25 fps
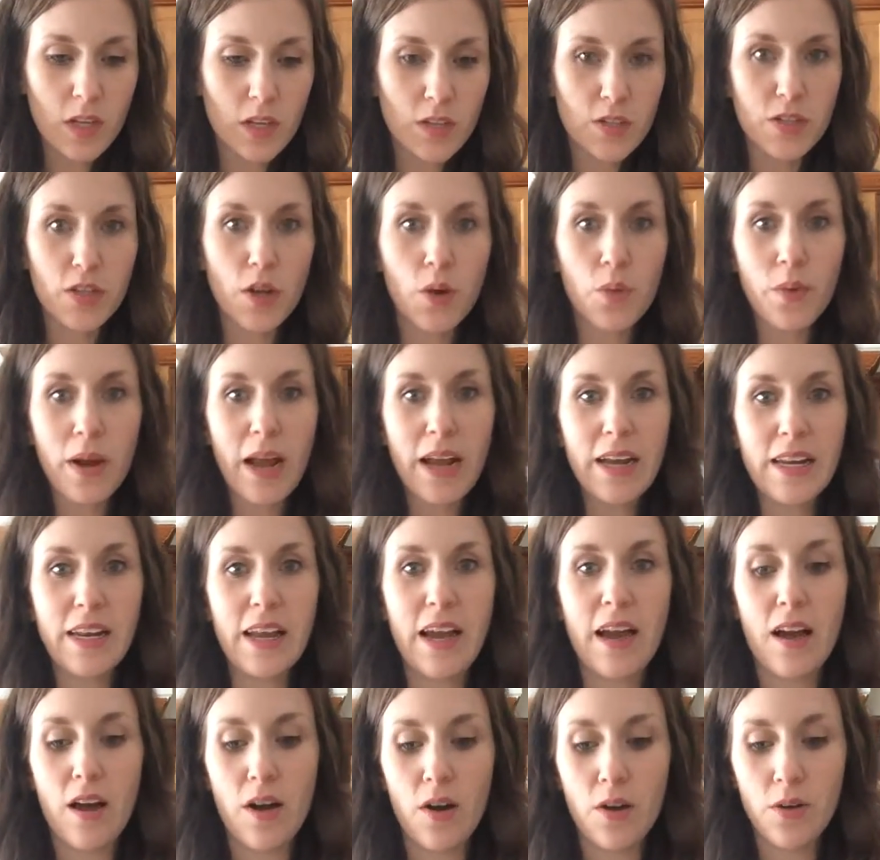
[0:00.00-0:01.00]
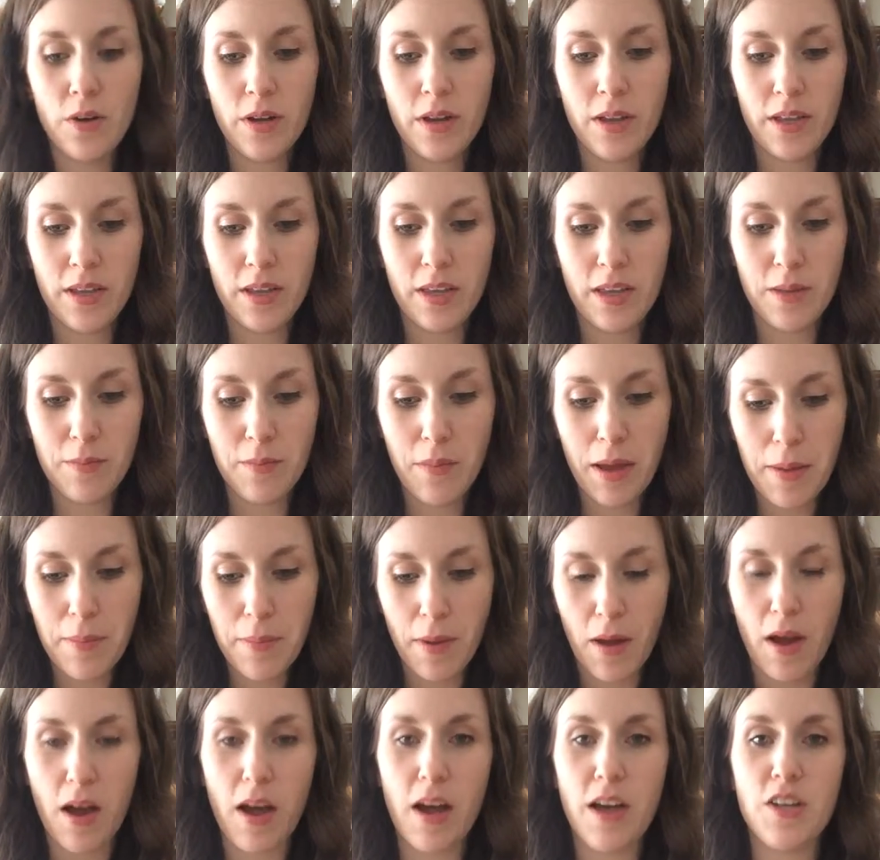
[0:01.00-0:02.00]
So right now in my
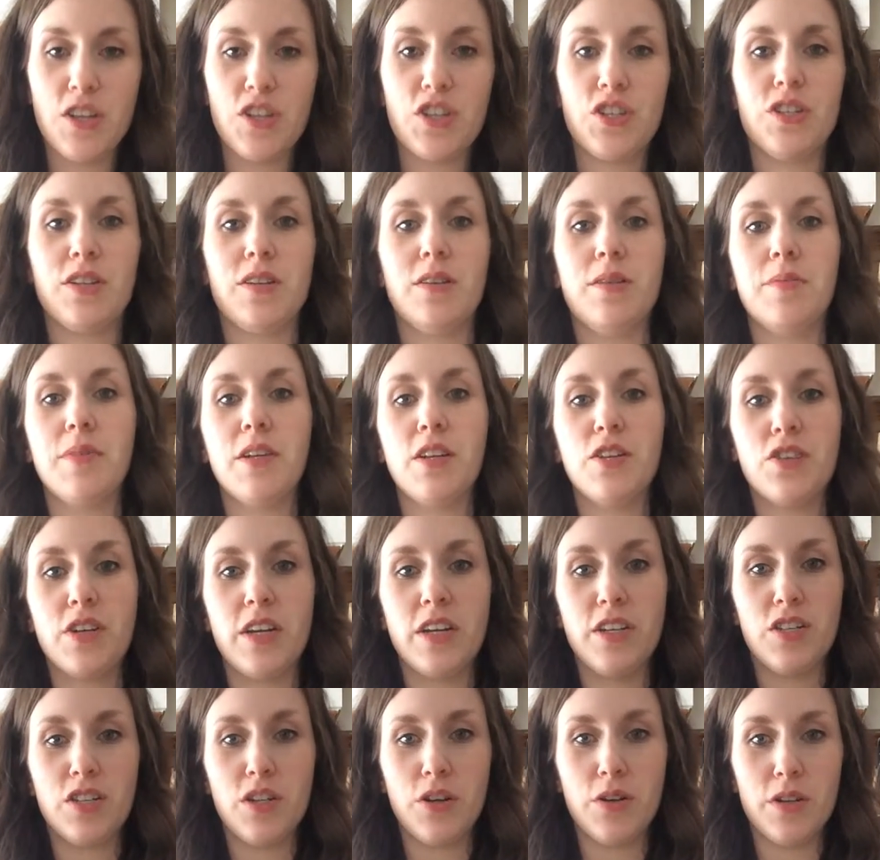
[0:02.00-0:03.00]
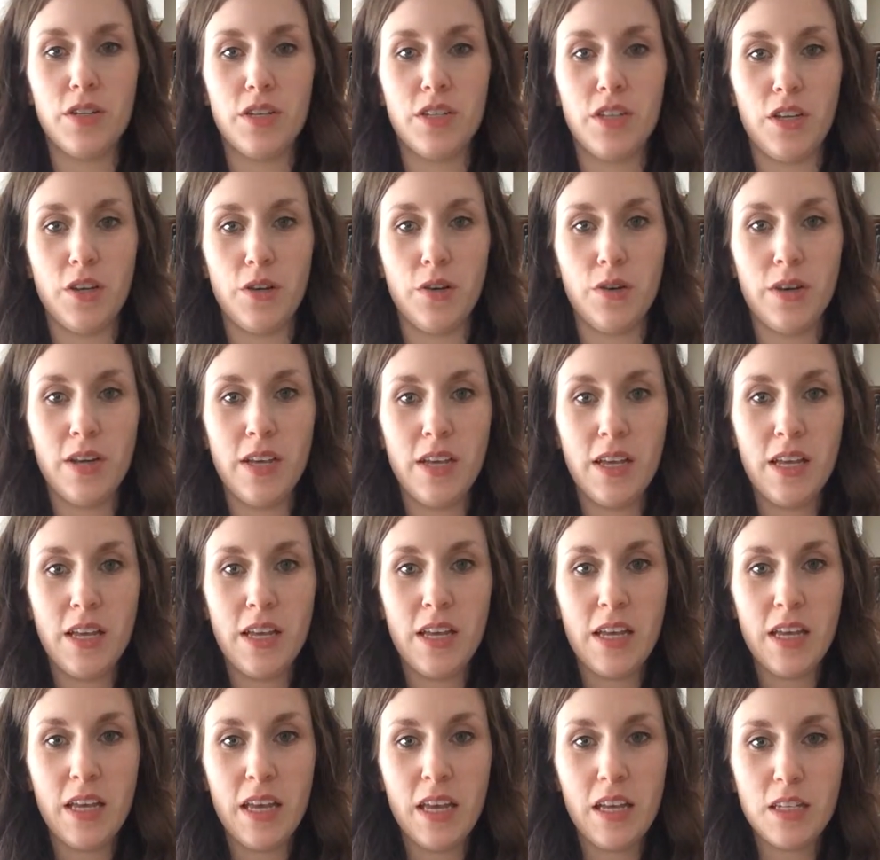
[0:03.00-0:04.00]
Bosch, I'm going to try and show it to you,
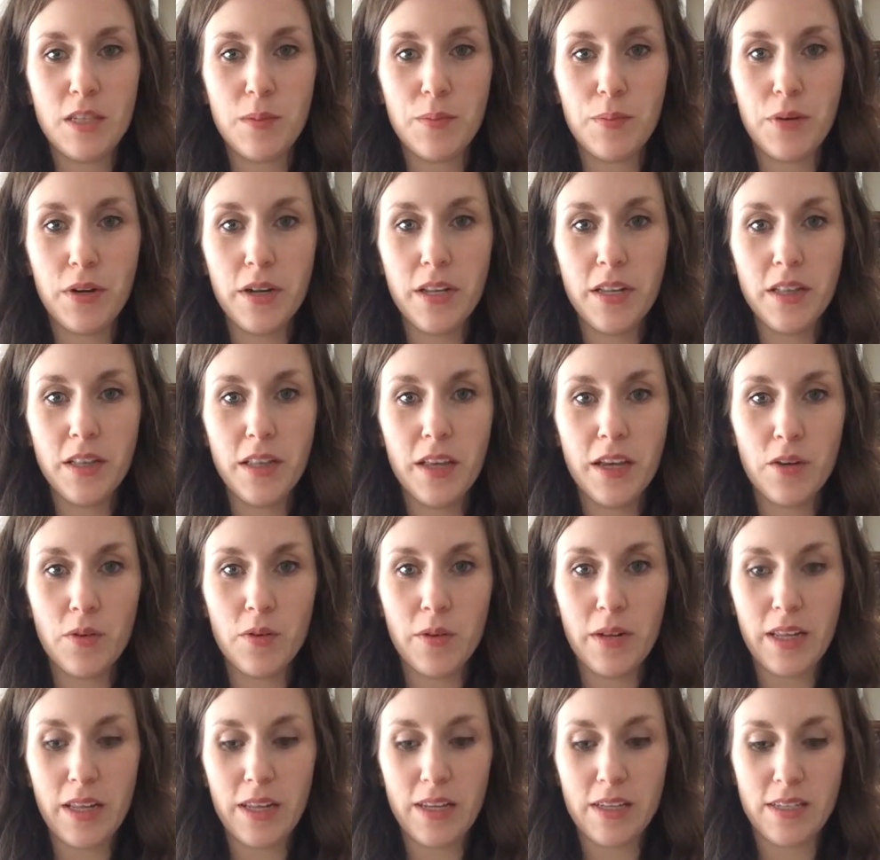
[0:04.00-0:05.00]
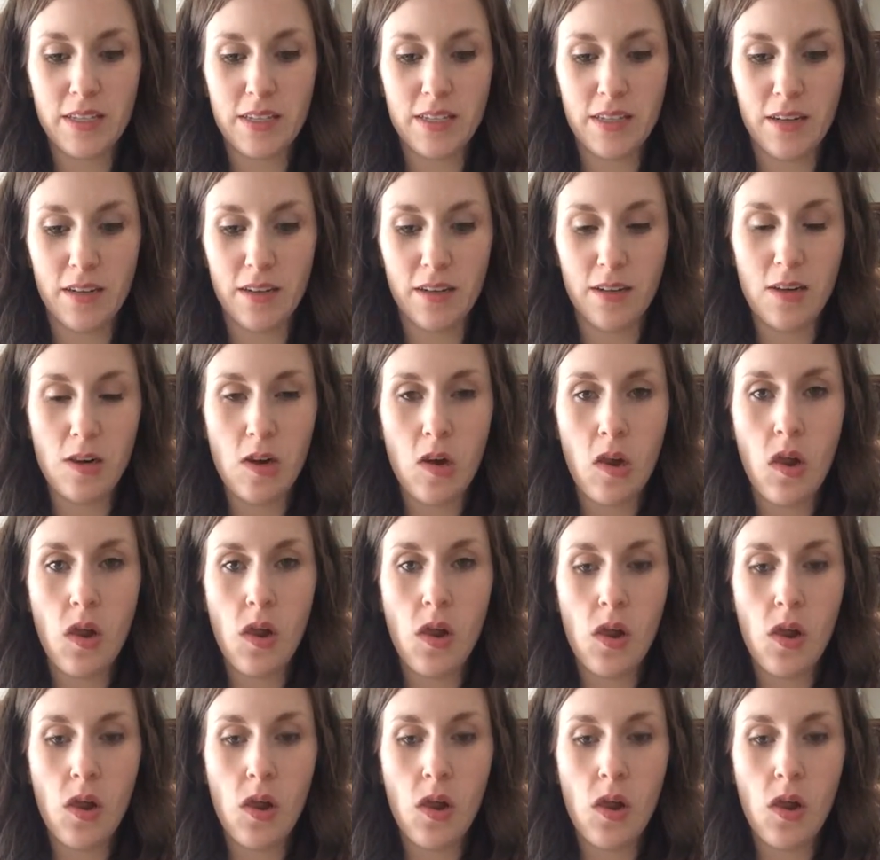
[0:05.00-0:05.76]
it's pretty liquidy still.